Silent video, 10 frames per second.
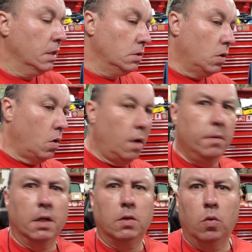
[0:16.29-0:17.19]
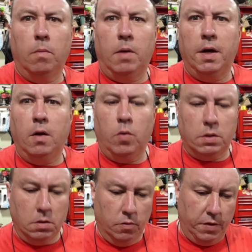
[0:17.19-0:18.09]
So I'm gonna do a Monday
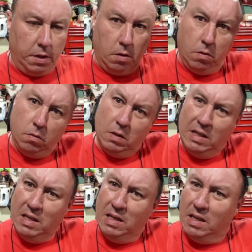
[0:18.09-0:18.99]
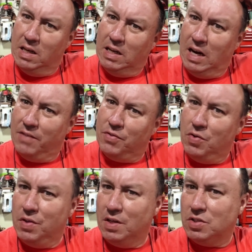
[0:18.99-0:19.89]
What's New video, and
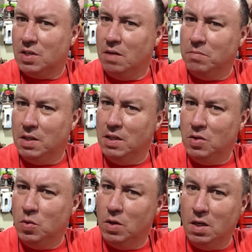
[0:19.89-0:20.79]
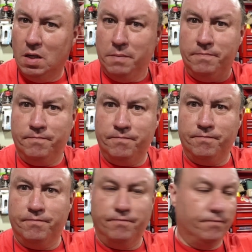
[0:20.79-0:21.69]
after this, I'm gonna do a
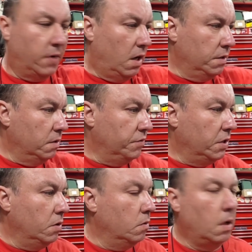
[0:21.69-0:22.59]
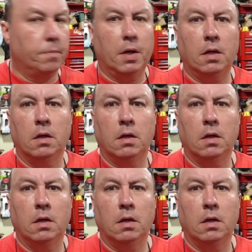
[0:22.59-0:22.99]
Honda video update.